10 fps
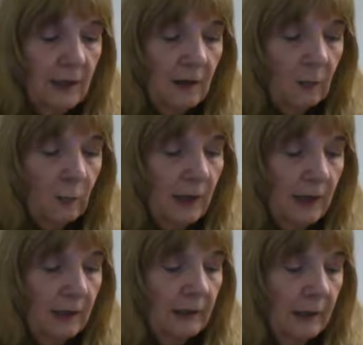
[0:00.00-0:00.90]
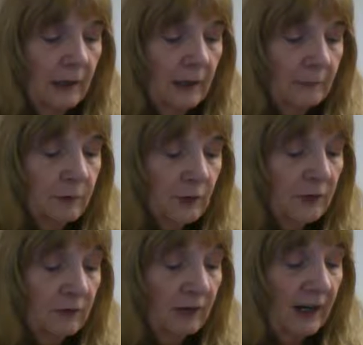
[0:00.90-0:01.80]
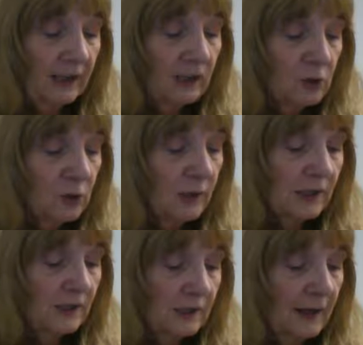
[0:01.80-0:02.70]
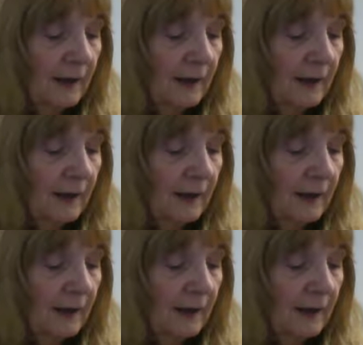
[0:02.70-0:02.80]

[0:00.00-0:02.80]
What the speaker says: when I'm just inviting a choice,